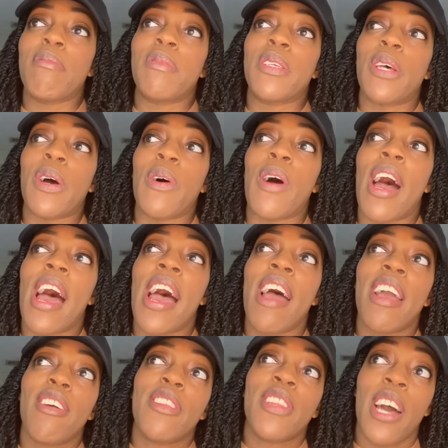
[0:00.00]
So
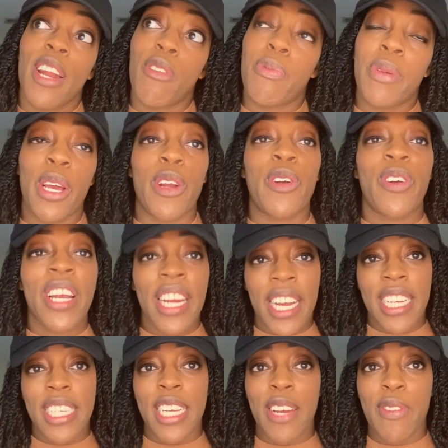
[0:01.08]
I thought it would be a great
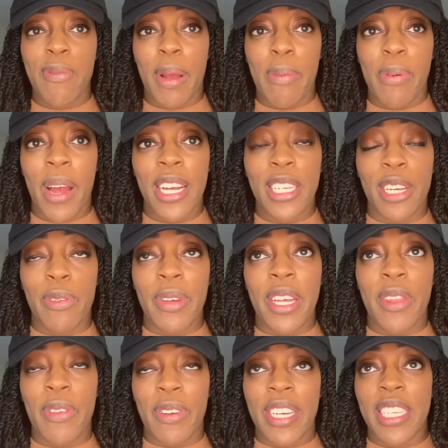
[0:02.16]
idea for my project week three,